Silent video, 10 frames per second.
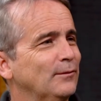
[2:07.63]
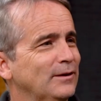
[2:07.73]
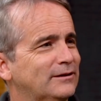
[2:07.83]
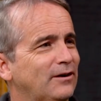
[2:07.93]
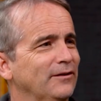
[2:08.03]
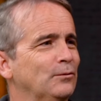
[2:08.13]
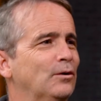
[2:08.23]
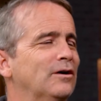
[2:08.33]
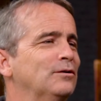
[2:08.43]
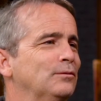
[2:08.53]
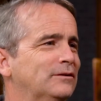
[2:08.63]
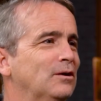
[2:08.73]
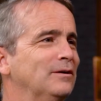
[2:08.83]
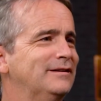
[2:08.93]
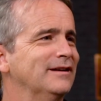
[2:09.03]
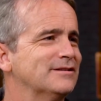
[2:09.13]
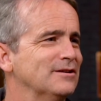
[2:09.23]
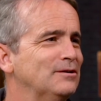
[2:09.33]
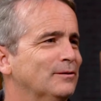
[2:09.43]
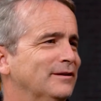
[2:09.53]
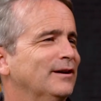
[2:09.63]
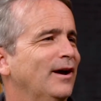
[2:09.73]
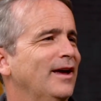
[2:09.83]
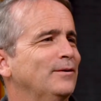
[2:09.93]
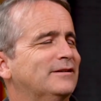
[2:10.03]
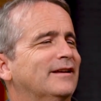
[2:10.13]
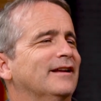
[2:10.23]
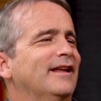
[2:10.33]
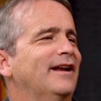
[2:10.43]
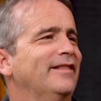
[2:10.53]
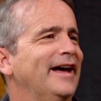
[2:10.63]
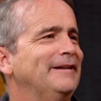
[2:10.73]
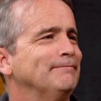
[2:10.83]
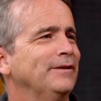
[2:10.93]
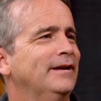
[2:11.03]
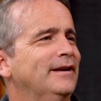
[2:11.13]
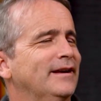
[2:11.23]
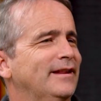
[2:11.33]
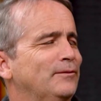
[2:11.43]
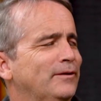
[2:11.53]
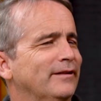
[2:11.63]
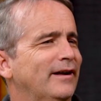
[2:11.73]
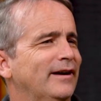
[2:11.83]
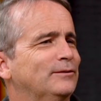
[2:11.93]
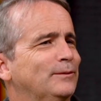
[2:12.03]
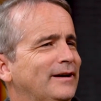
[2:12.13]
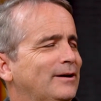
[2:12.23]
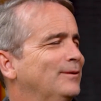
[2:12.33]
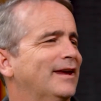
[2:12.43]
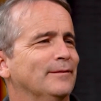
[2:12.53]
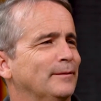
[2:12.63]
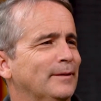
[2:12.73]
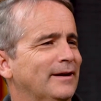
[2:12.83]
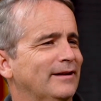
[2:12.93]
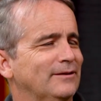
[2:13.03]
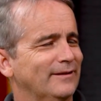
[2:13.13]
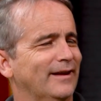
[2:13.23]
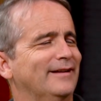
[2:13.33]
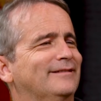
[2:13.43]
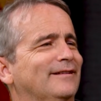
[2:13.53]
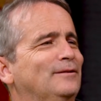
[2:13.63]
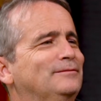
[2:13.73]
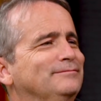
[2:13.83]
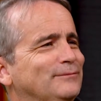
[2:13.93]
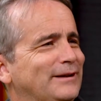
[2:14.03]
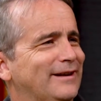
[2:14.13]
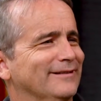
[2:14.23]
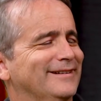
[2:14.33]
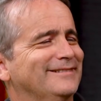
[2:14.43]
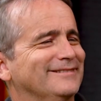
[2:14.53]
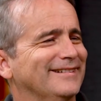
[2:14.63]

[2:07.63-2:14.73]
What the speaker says: And we saw the world was going digital, and we said, hey, we should get ahead of that. And then we realized, well, we can't make money at doing that. So we killed it.